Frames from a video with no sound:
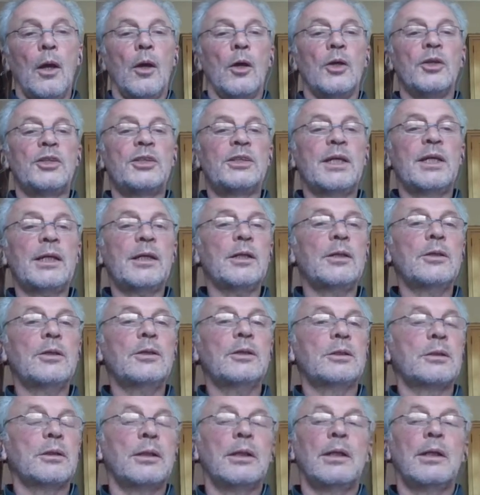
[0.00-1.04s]
The
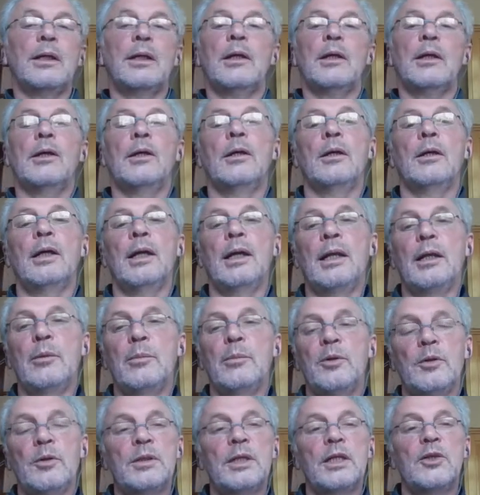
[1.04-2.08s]
second
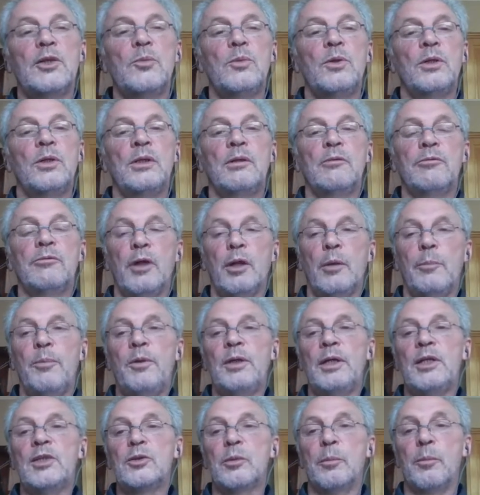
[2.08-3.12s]
element that we are
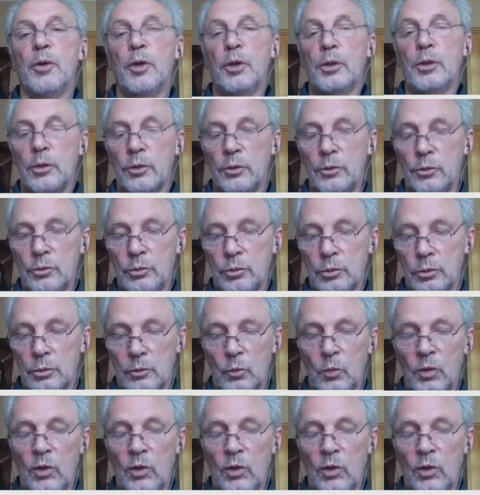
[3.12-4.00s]
developing is a molecular tool.